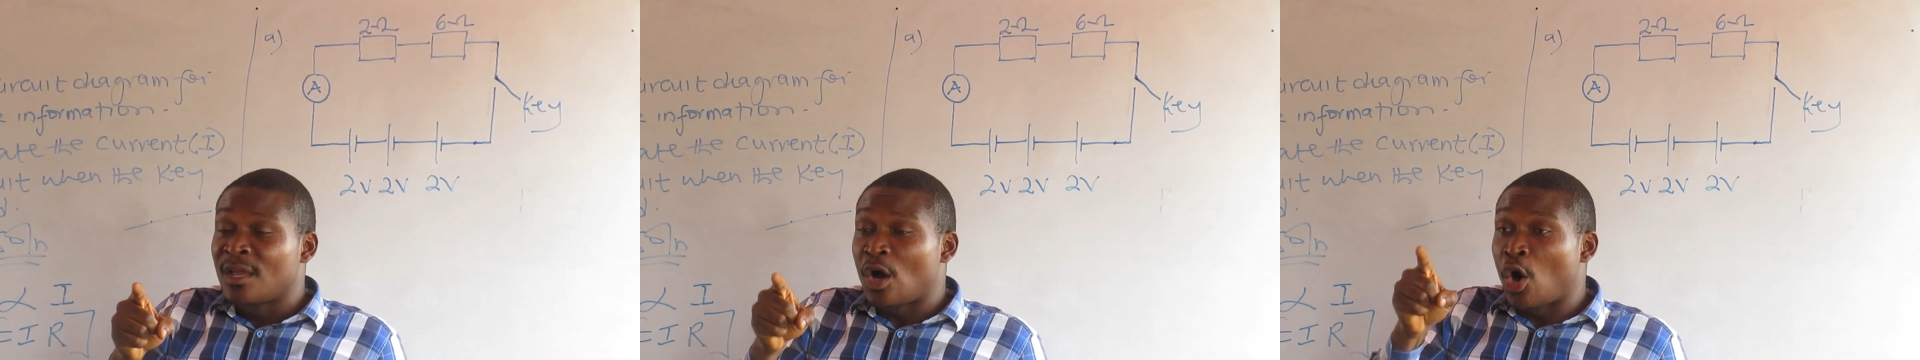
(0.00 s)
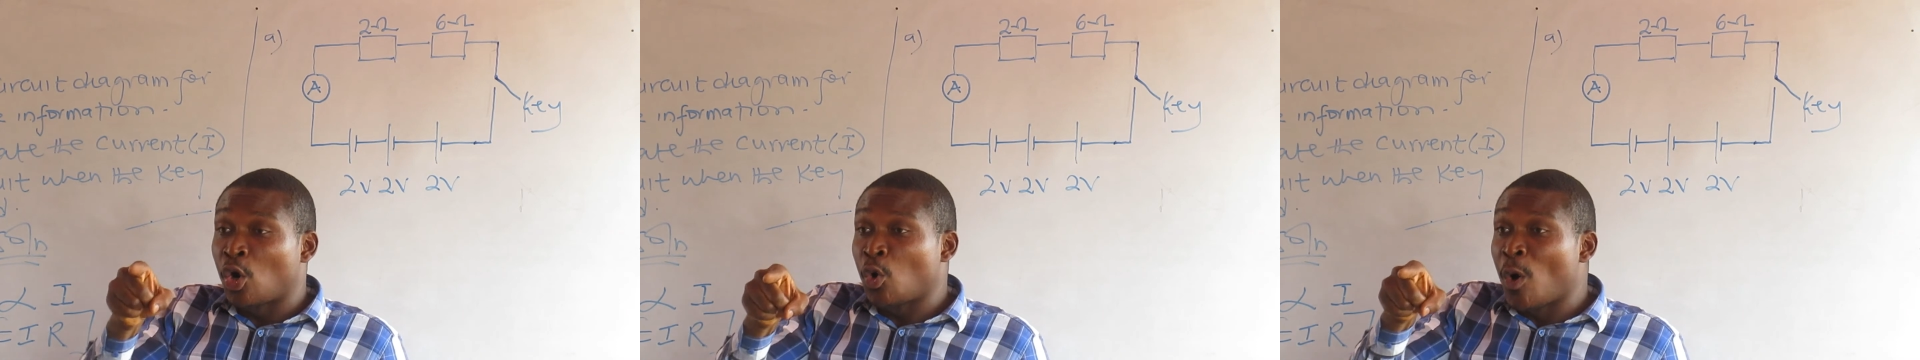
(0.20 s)

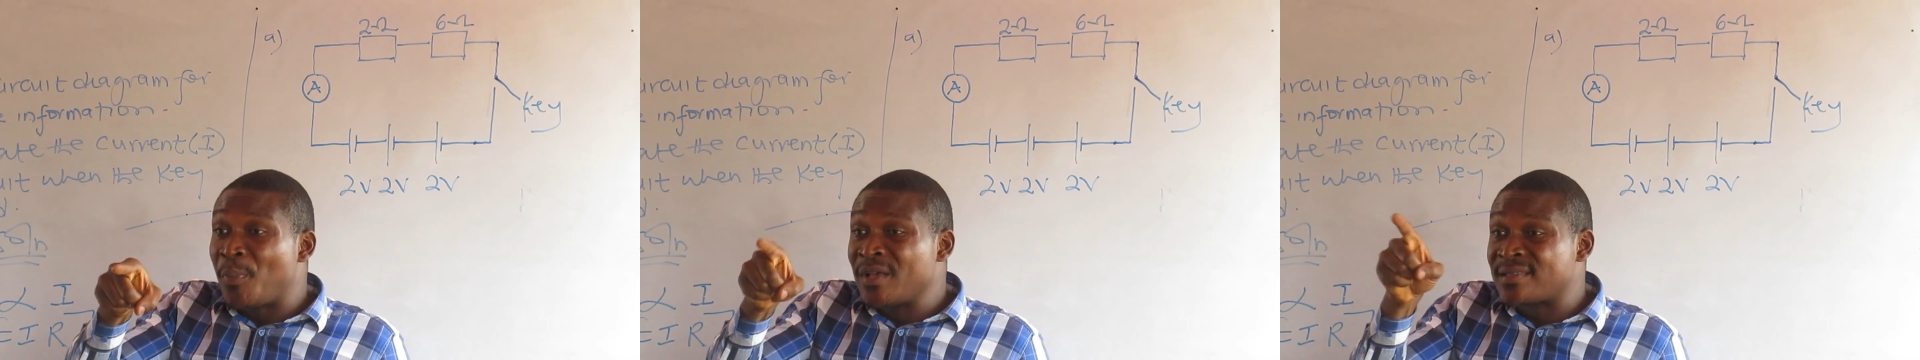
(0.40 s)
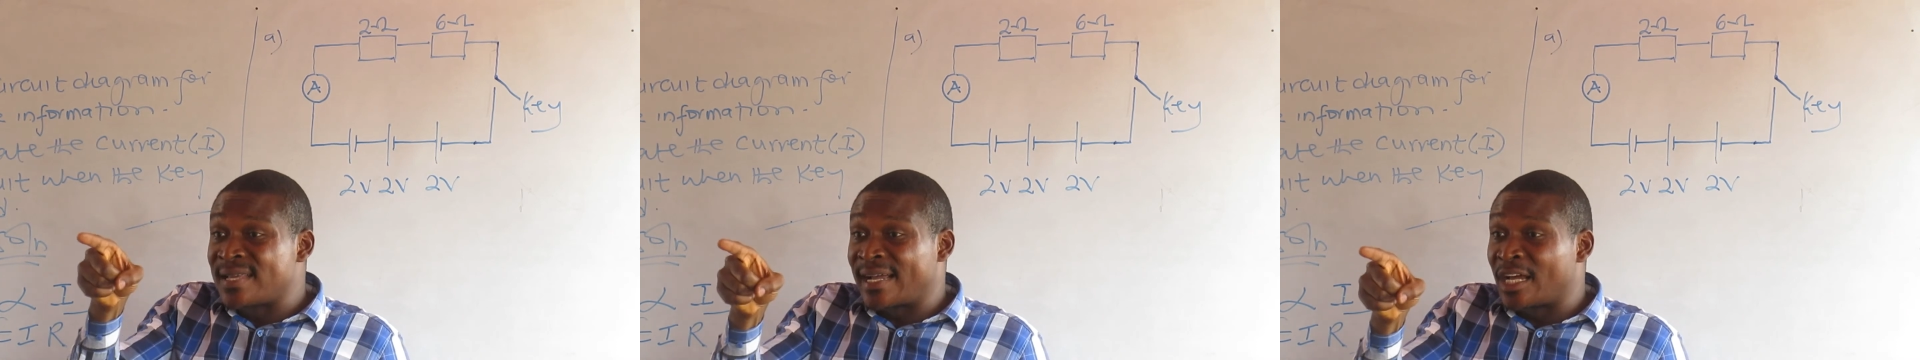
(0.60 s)
on
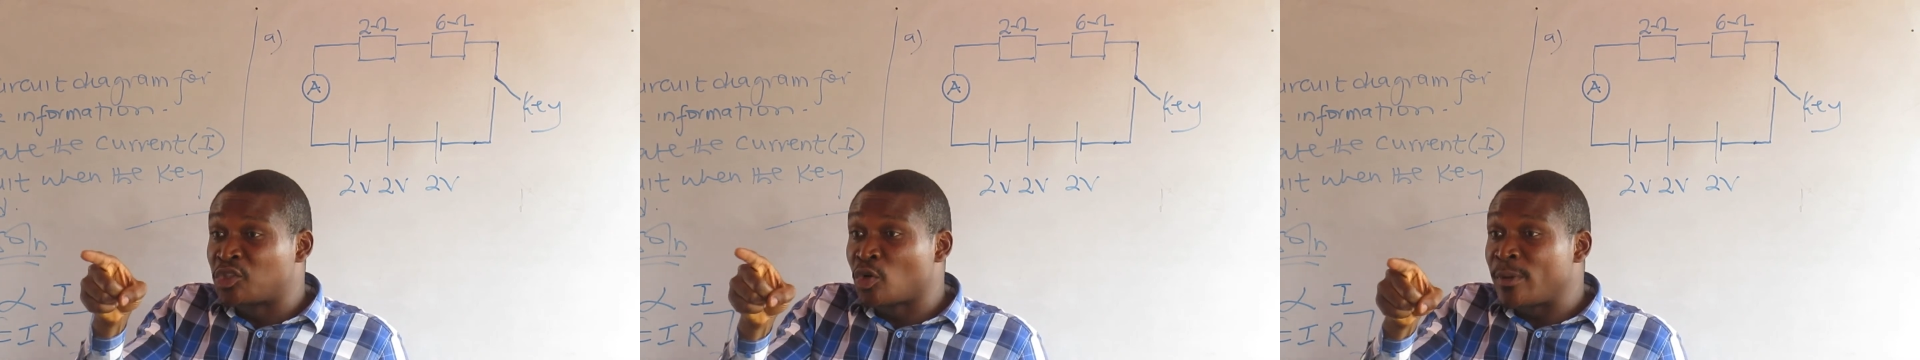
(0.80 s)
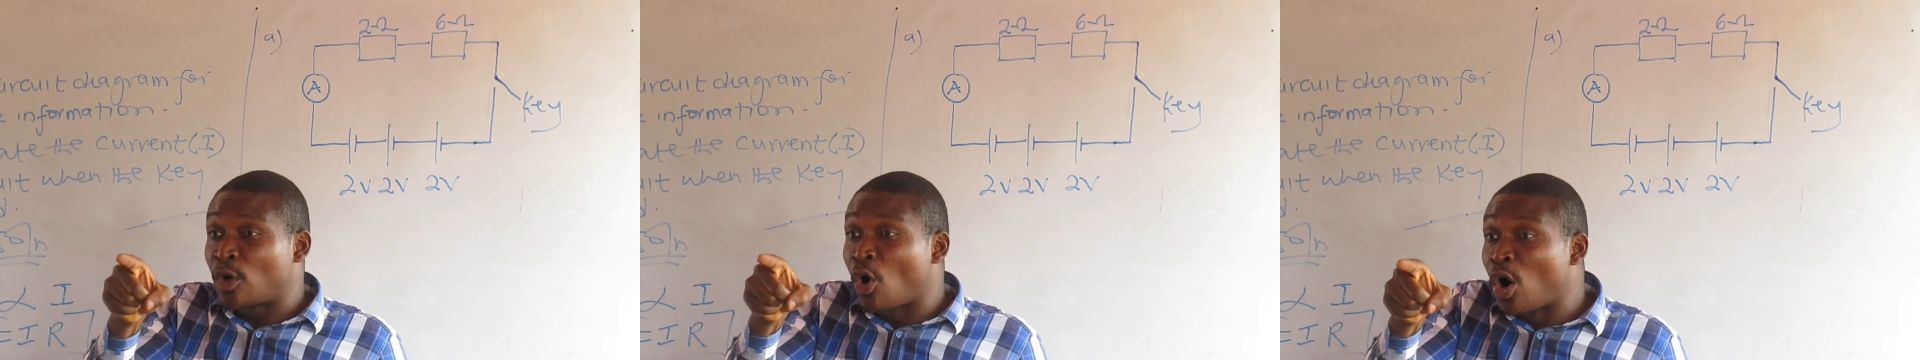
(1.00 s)
open circuit
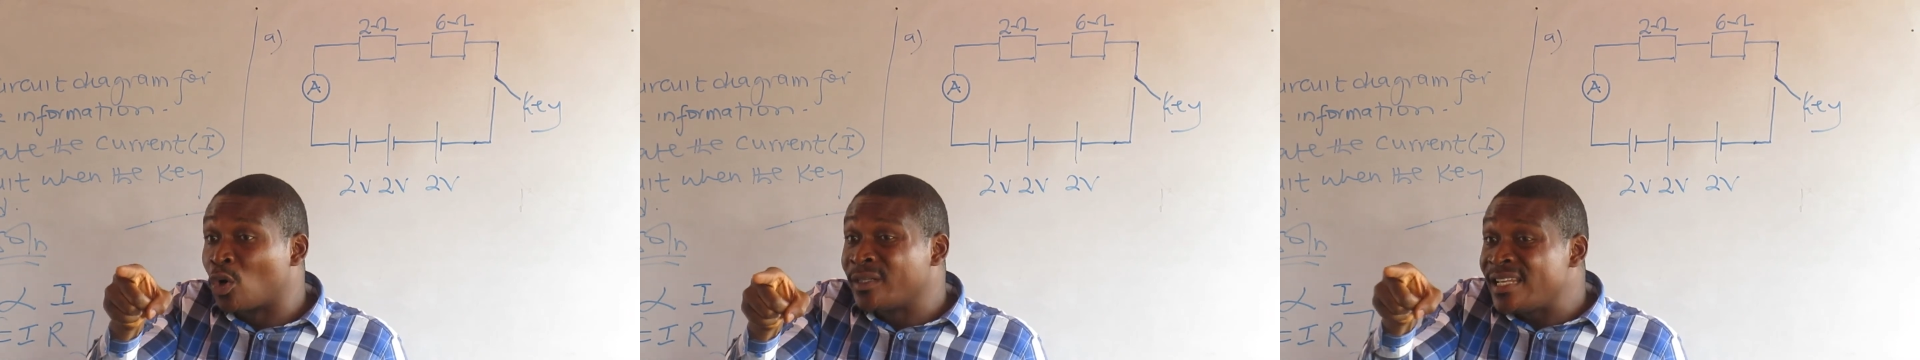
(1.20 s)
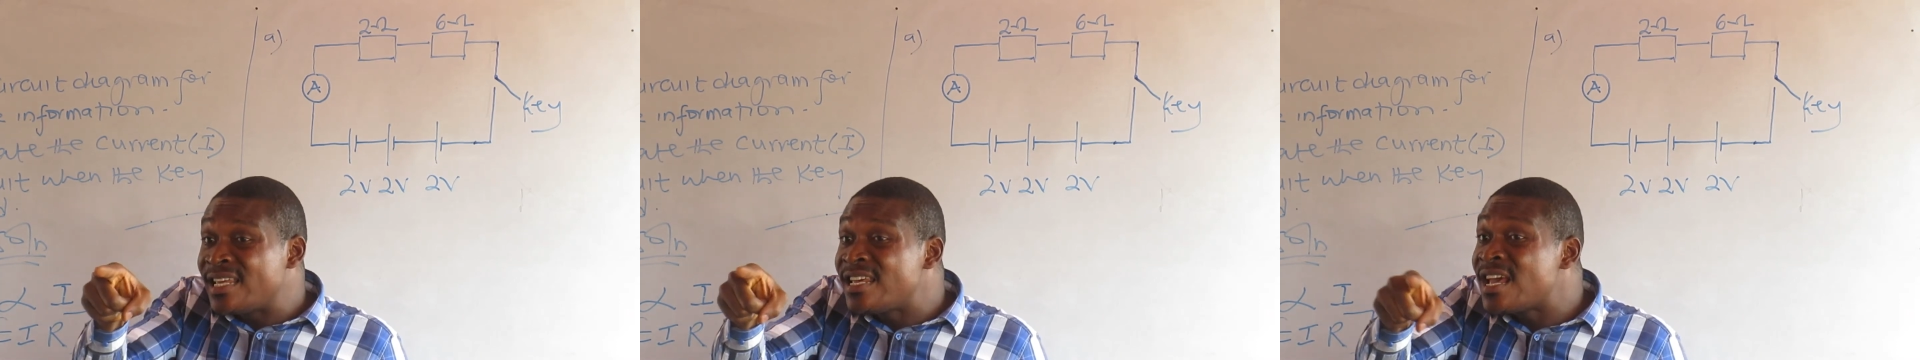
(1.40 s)
should be
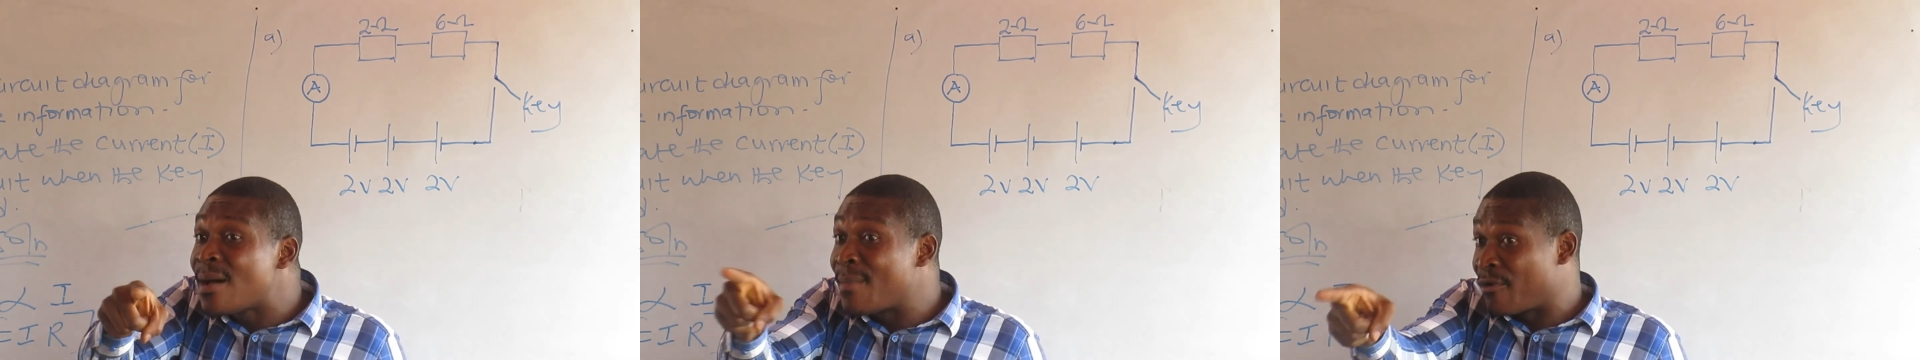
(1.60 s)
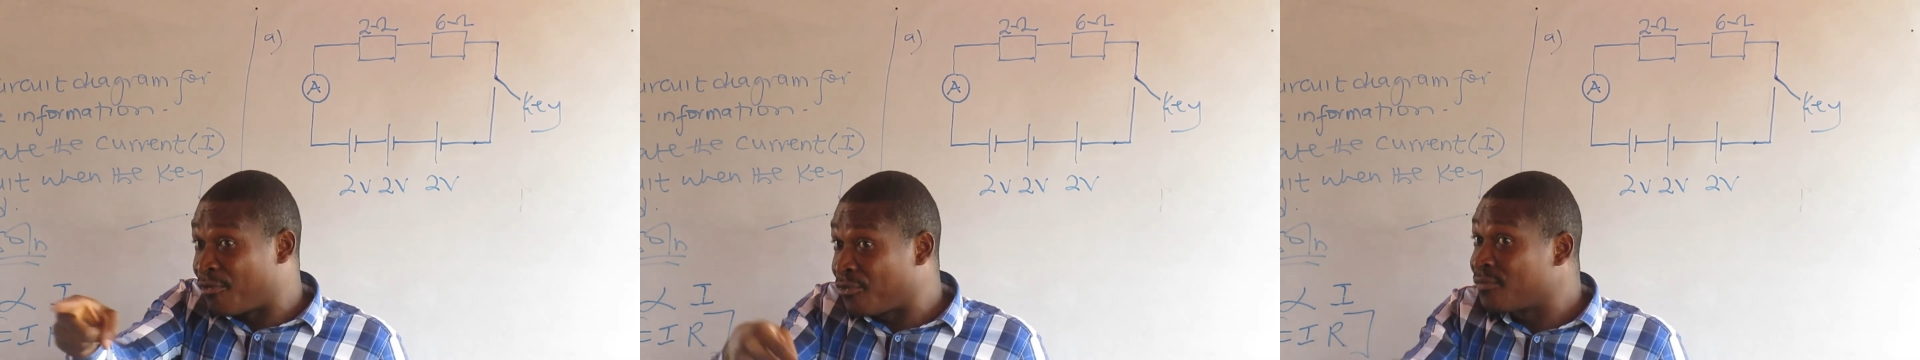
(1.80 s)
called EMF.